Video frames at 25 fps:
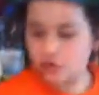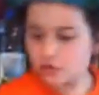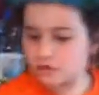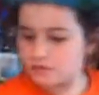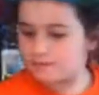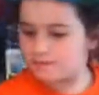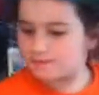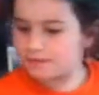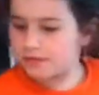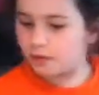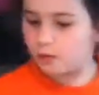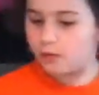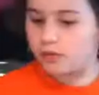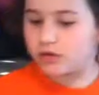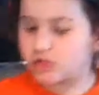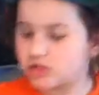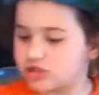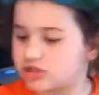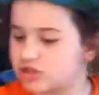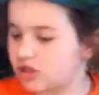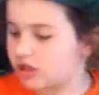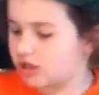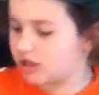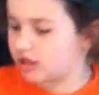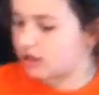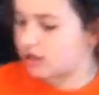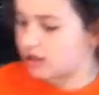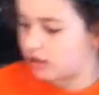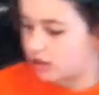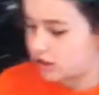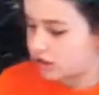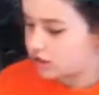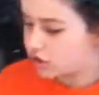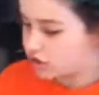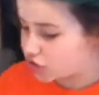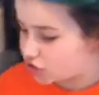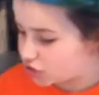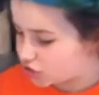So we're just going to
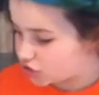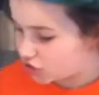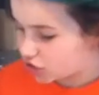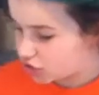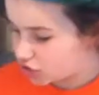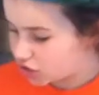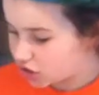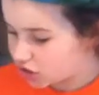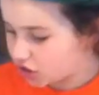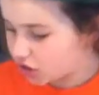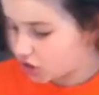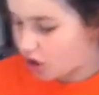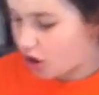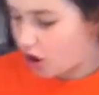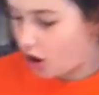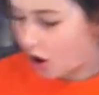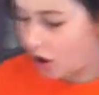stir